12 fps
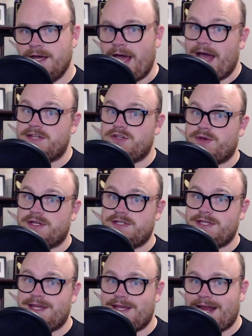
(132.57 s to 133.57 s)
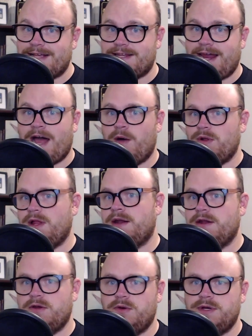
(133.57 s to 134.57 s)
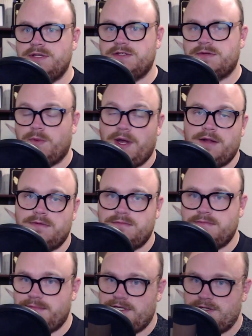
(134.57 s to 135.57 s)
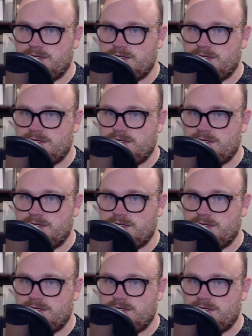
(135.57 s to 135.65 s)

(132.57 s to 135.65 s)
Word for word: As you can see, it has an owl on it who is, well, he's